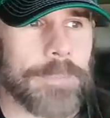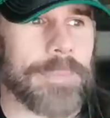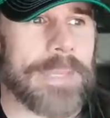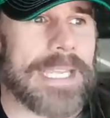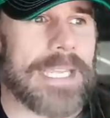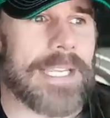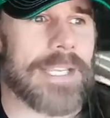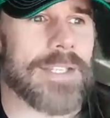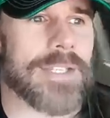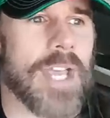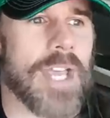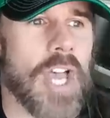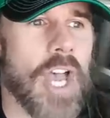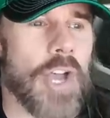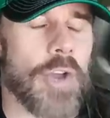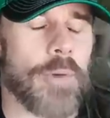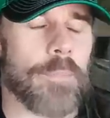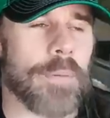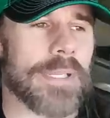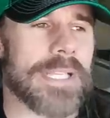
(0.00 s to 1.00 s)
beings
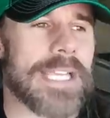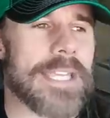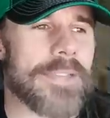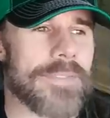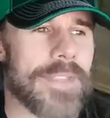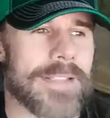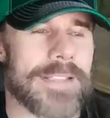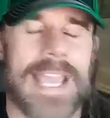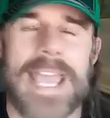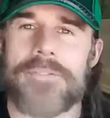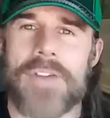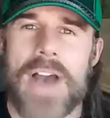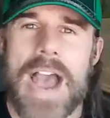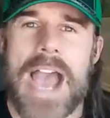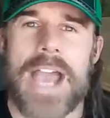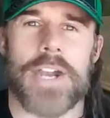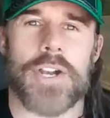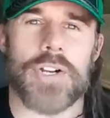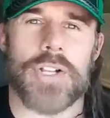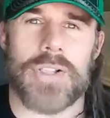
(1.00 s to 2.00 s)
who believe that they have a
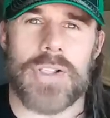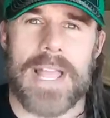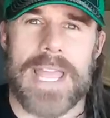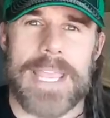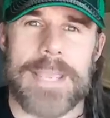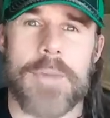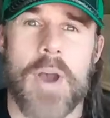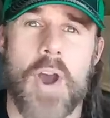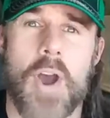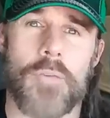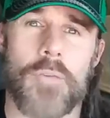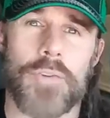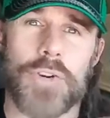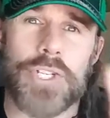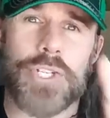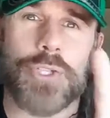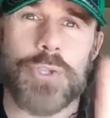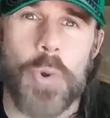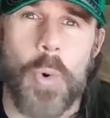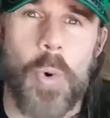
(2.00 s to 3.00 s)
higher claim over
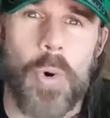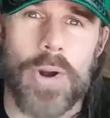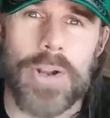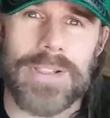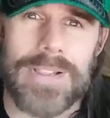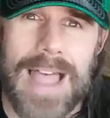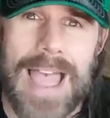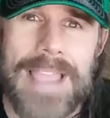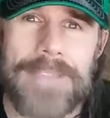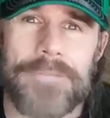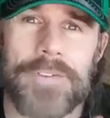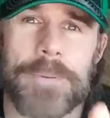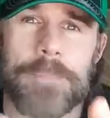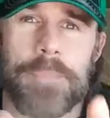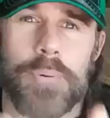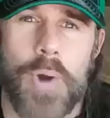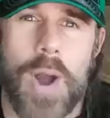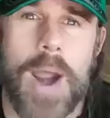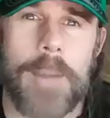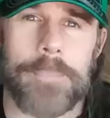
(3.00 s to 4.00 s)
your life and
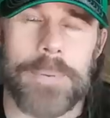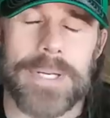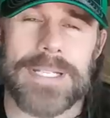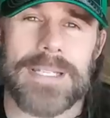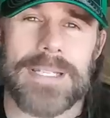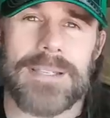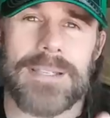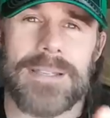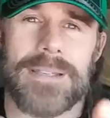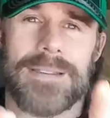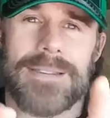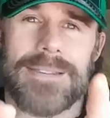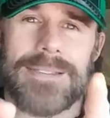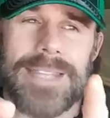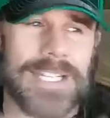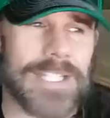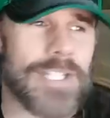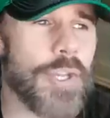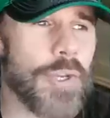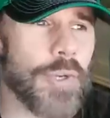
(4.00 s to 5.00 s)
property
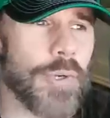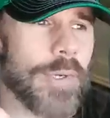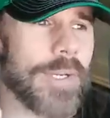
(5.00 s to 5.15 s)
than you.